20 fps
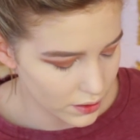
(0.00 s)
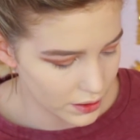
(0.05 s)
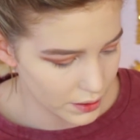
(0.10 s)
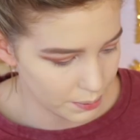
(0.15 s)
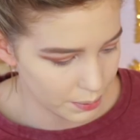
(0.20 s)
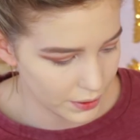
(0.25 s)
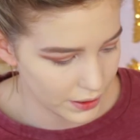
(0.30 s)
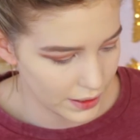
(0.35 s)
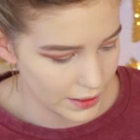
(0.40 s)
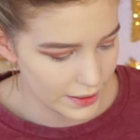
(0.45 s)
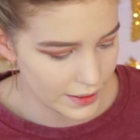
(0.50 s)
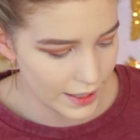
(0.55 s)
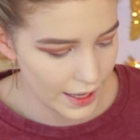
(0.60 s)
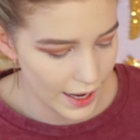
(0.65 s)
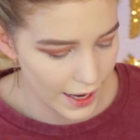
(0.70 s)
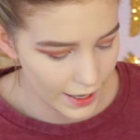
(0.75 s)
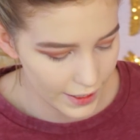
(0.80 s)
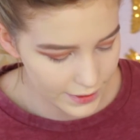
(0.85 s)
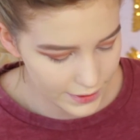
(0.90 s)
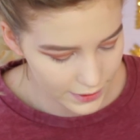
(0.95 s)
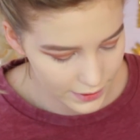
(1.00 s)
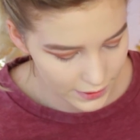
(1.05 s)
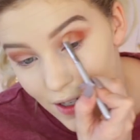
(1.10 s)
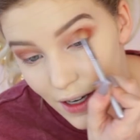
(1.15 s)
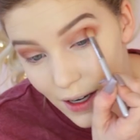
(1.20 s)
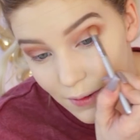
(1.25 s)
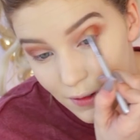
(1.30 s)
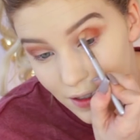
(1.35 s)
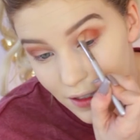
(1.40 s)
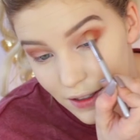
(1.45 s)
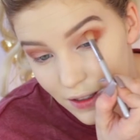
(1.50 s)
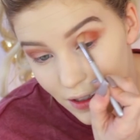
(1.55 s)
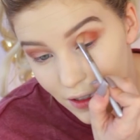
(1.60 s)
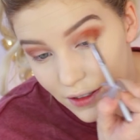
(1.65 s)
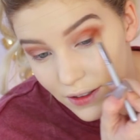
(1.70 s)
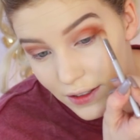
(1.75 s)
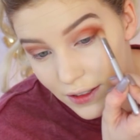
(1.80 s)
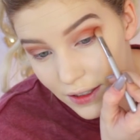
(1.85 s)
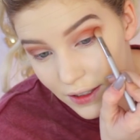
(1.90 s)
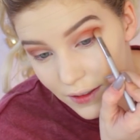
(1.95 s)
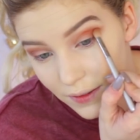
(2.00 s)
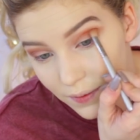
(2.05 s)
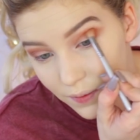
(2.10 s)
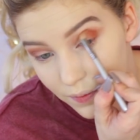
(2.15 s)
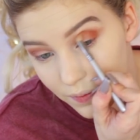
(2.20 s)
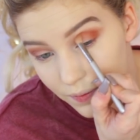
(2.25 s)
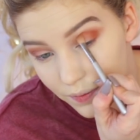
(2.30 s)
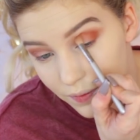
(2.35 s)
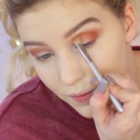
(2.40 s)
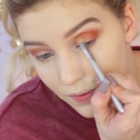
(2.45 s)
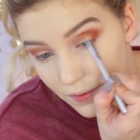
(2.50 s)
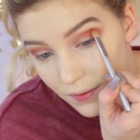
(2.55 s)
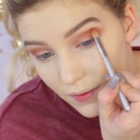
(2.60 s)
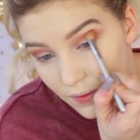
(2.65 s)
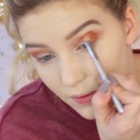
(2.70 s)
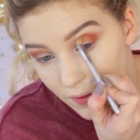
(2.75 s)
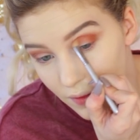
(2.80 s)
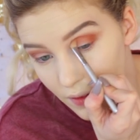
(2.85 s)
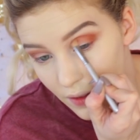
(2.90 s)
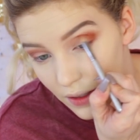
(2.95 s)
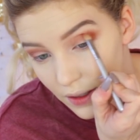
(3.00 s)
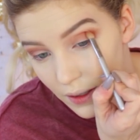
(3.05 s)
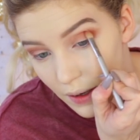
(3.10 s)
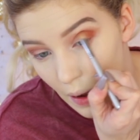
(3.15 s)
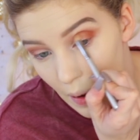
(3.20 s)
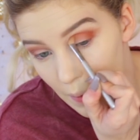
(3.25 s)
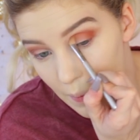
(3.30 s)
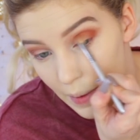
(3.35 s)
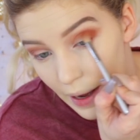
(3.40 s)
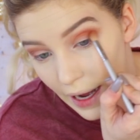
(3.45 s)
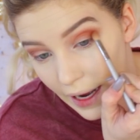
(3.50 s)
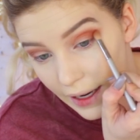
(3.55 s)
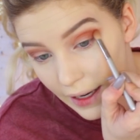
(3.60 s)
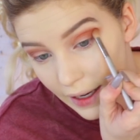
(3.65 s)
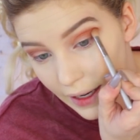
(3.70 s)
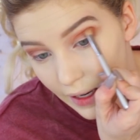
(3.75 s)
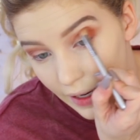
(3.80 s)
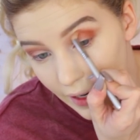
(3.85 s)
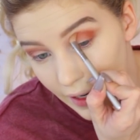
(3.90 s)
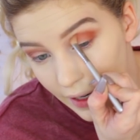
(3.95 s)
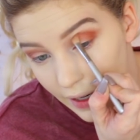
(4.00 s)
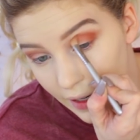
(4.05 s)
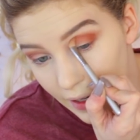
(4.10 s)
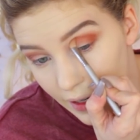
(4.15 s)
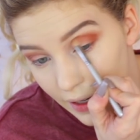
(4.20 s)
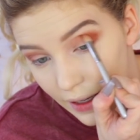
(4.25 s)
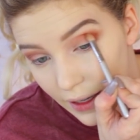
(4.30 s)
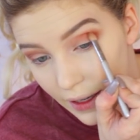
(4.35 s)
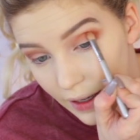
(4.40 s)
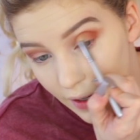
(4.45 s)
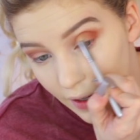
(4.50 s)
So I just blended that. So I'm just going back in